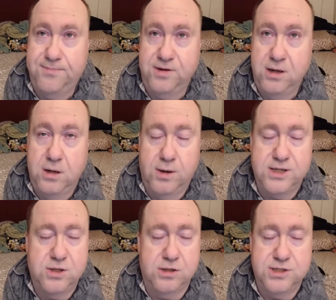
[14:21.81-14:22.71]
Okay. You
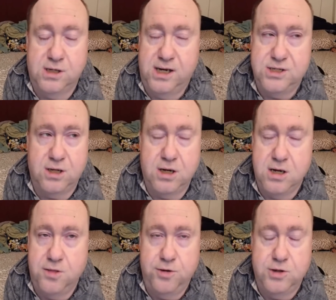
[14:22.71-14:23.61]
know, I took
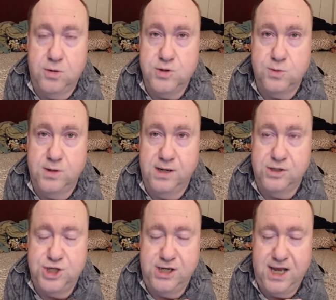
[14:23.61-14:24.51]
another dose when
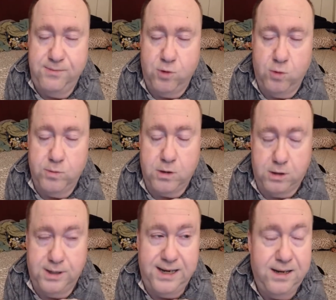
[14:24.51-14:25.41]
she came home
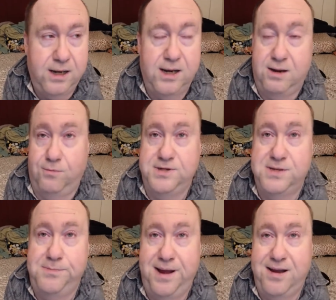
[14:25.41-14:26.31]
early, and I went to
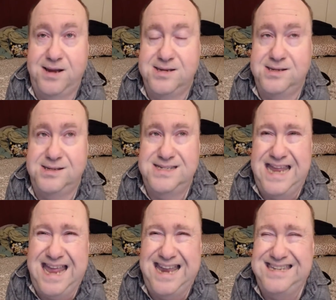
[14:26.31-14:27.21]
bed at
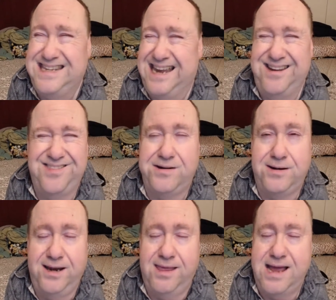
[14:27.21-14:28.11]

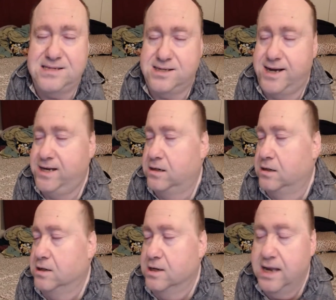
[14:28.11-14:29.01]
10:30 last night,
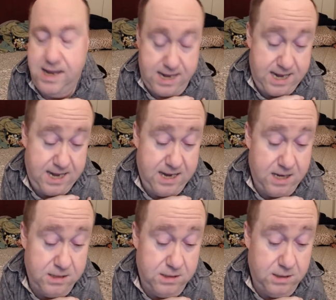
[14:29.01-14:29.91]

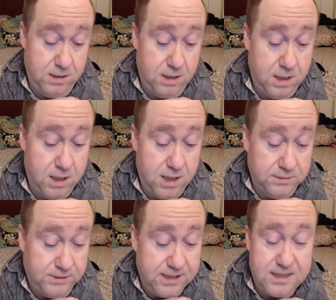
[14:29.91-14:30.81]
and.
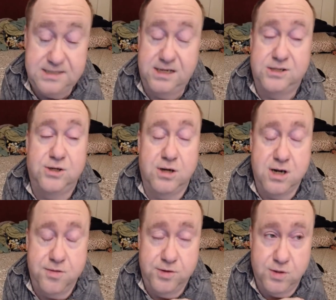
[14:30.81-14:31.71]
Like I said, took
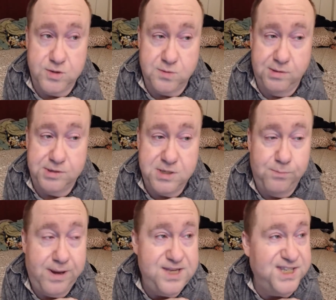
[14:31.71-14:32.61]
another dose when I went to
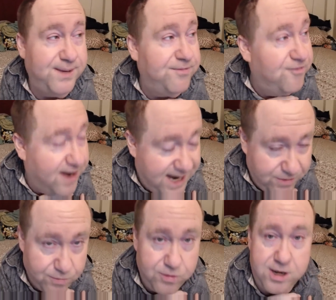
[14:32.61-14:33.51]
bed, slept fine
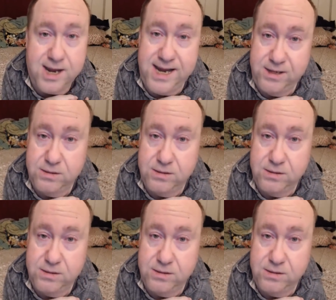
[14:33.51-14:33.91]
through the night.